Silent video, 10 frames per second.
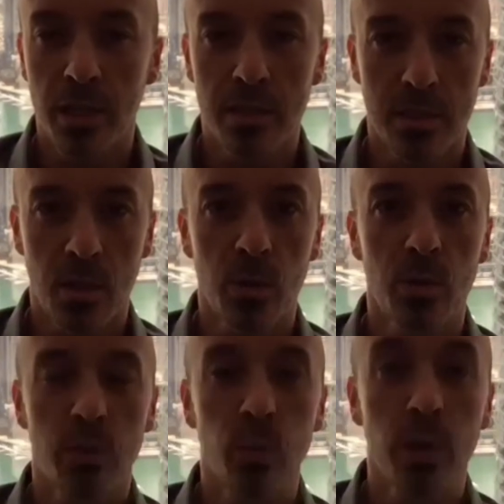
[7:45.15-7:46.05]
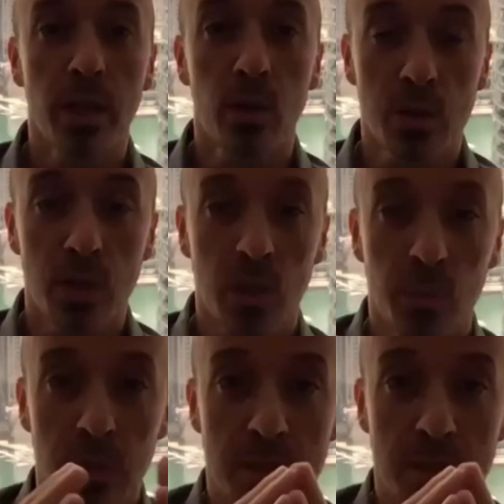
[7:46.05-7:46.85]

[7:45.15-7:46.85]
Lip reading: So we also going to put